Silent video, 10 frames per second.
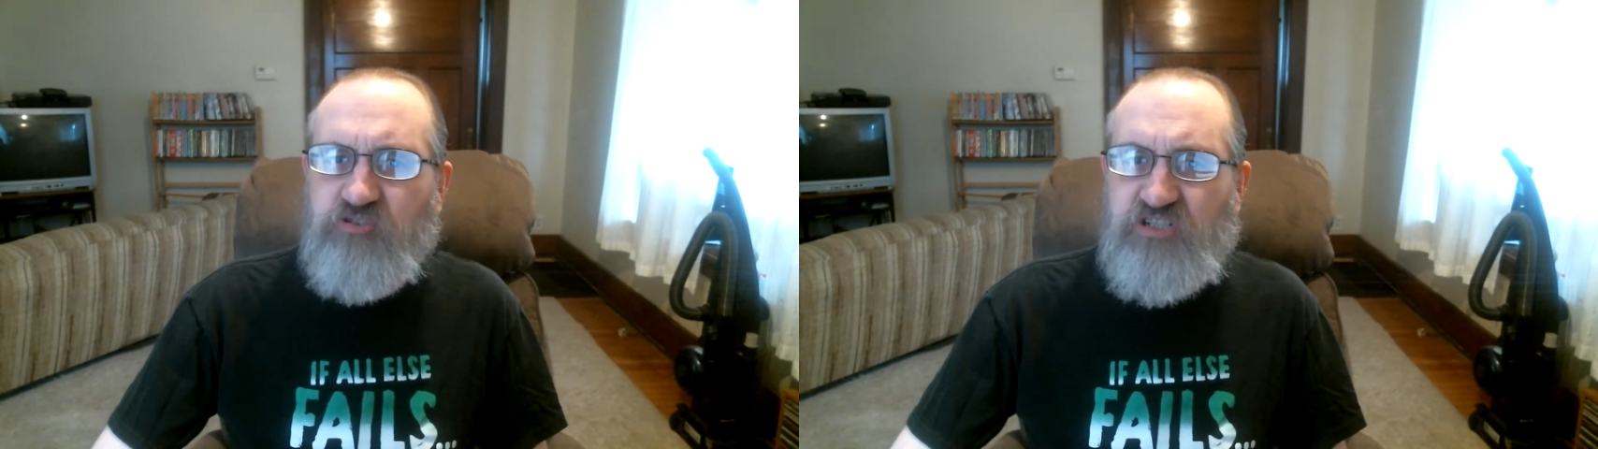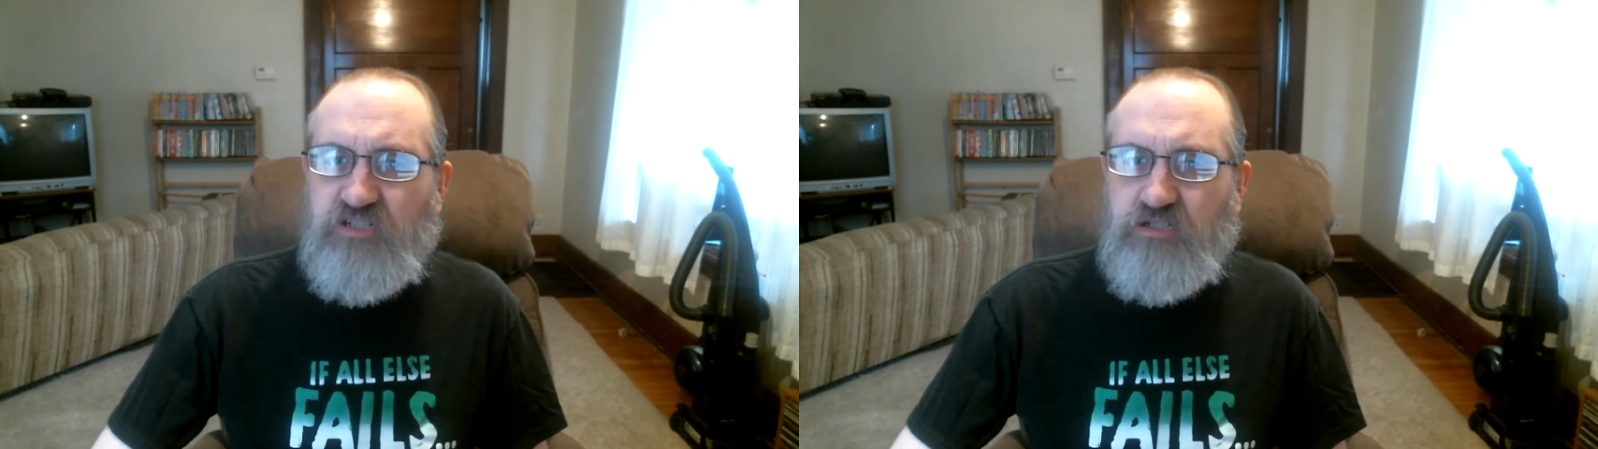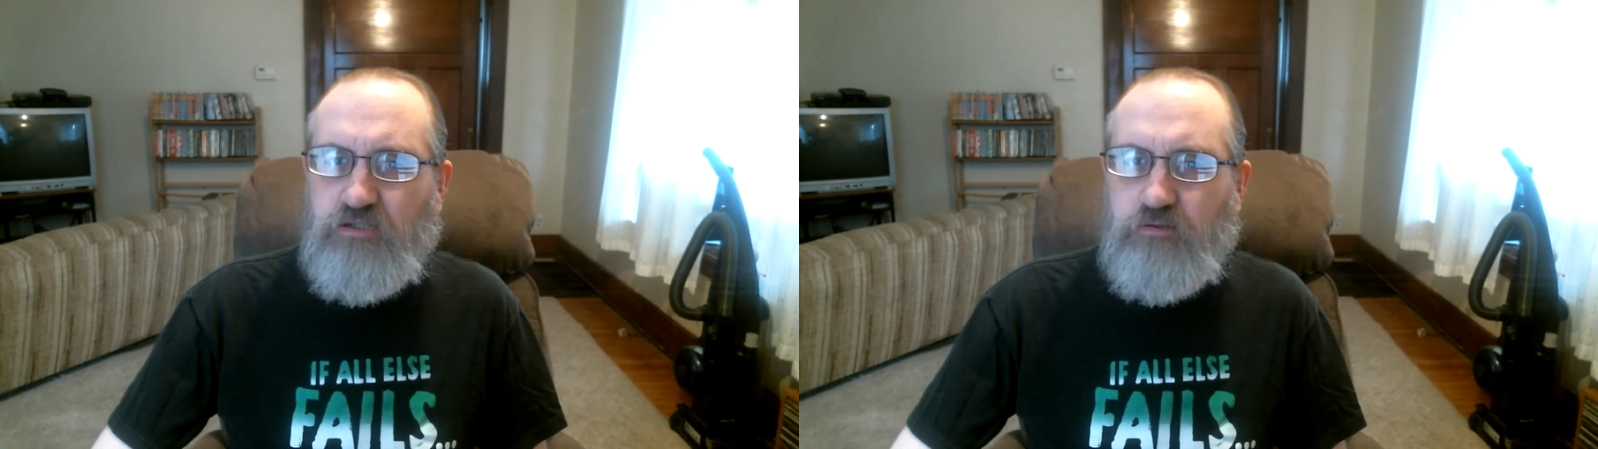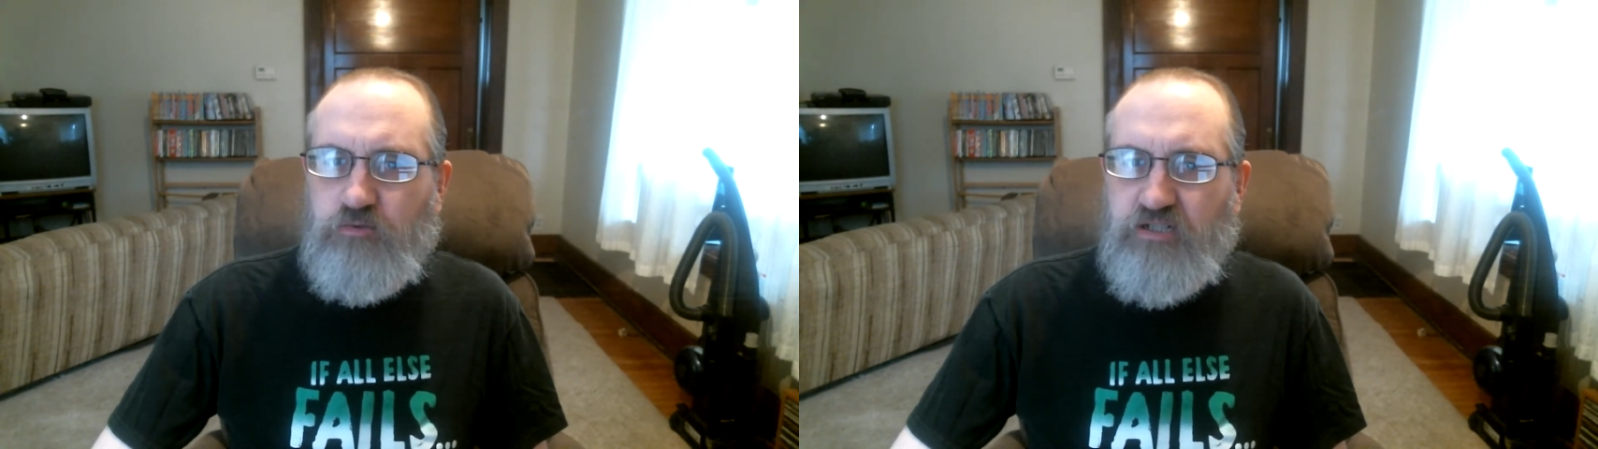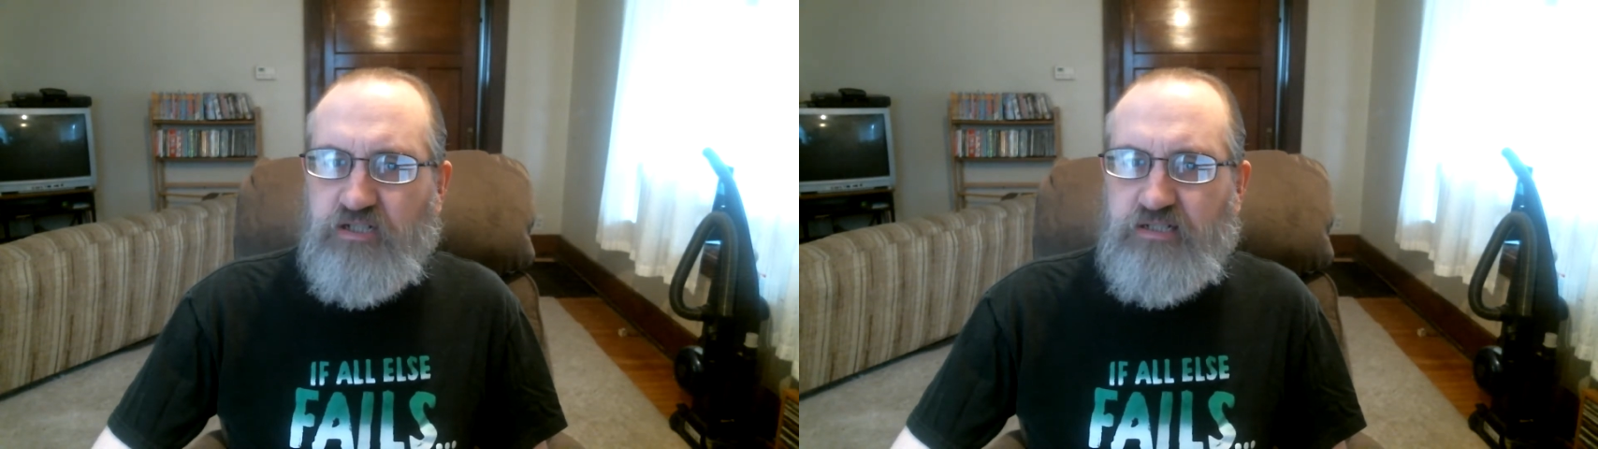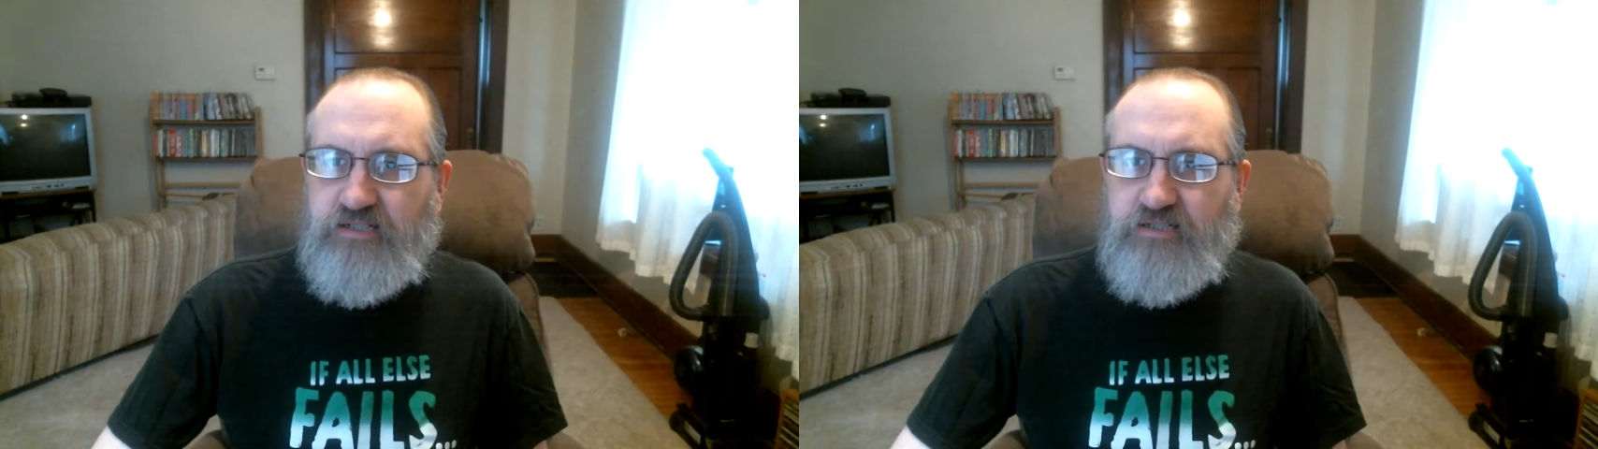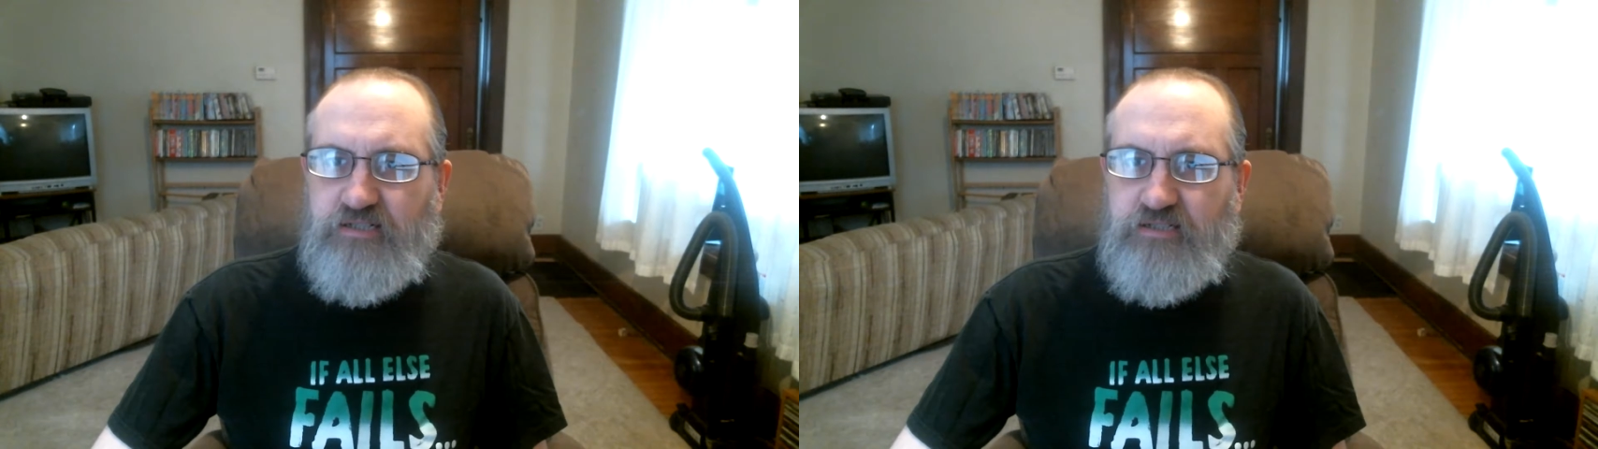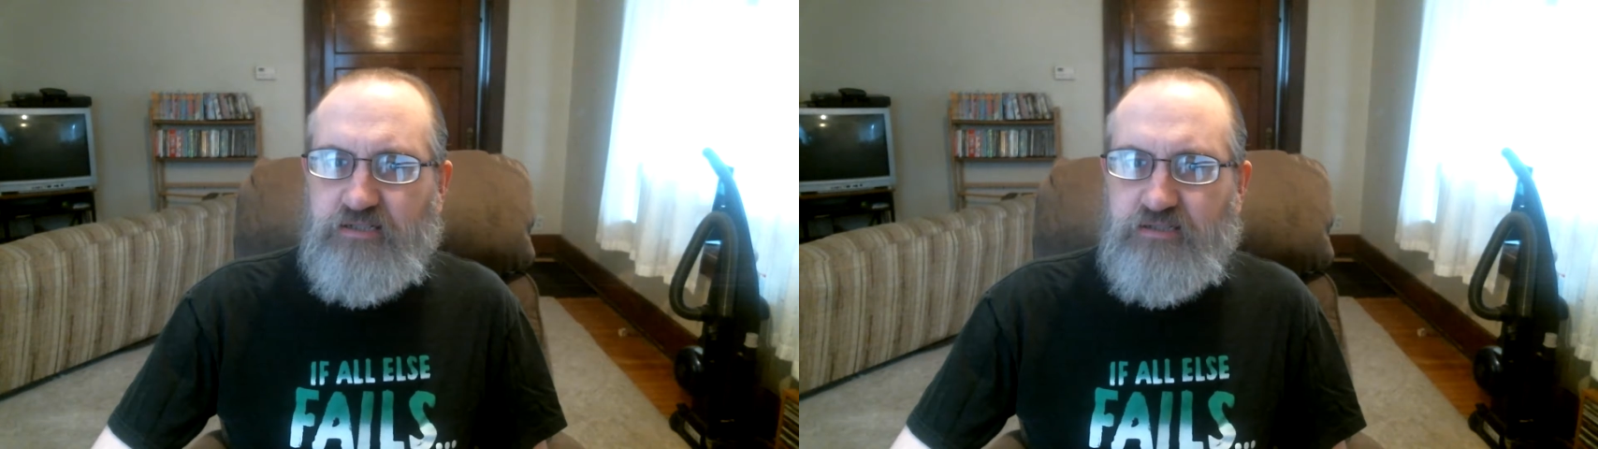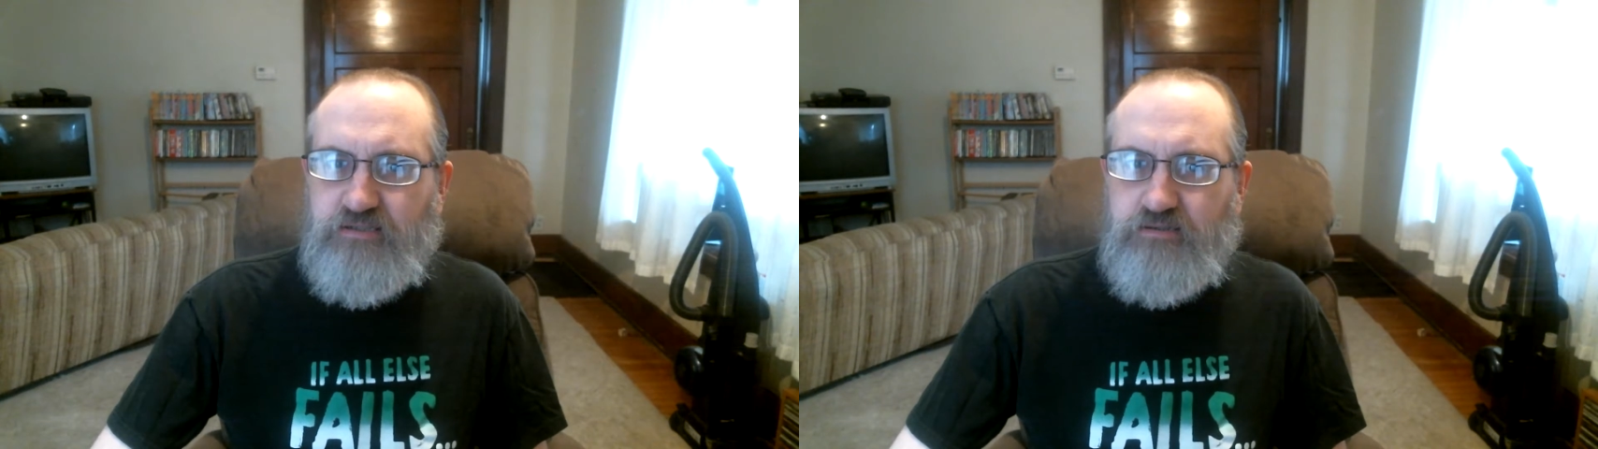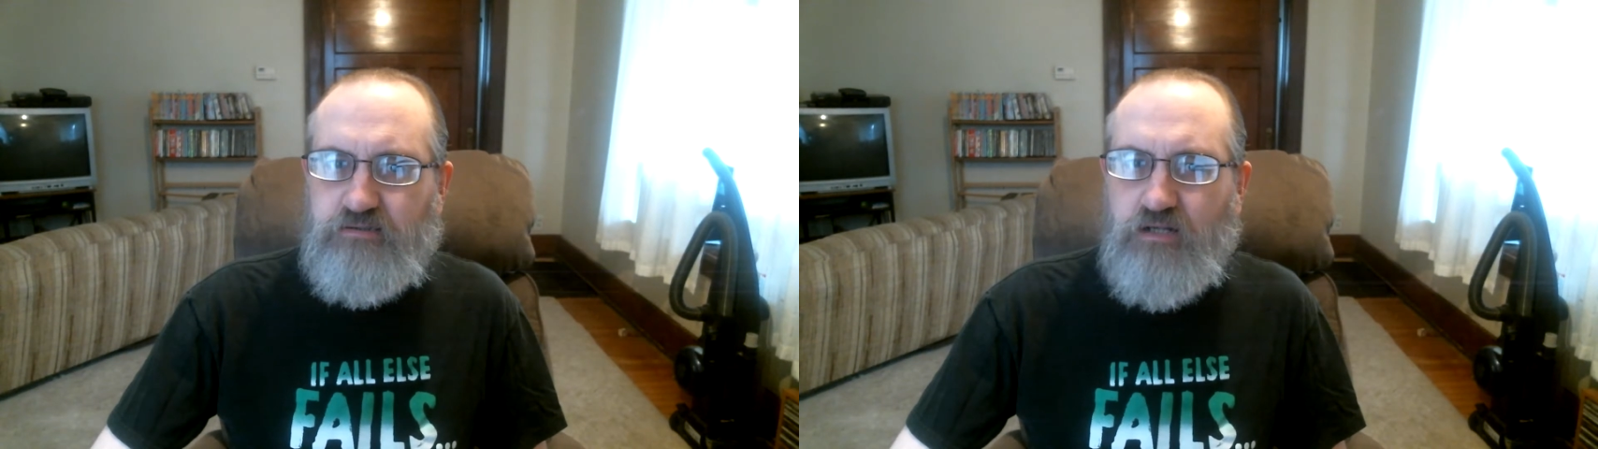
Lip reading: steel ring."